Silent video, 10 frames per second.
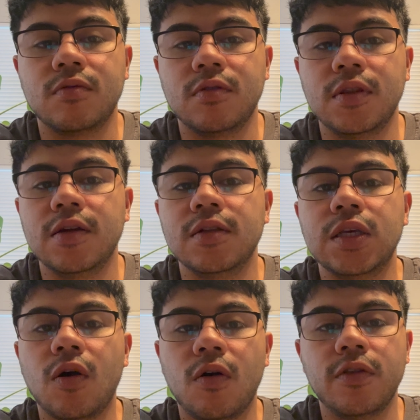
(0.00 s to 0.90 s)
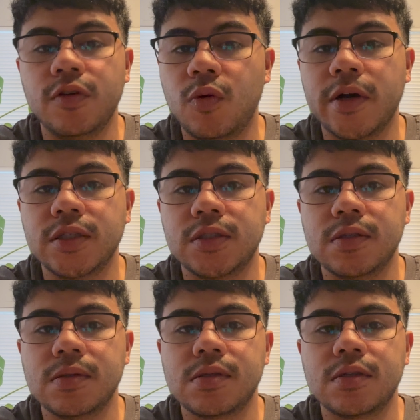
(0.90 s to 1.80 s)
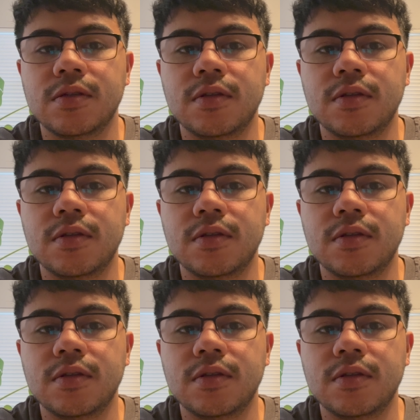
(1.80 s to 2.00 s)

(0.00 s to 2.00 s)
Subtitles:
nearly all the questions.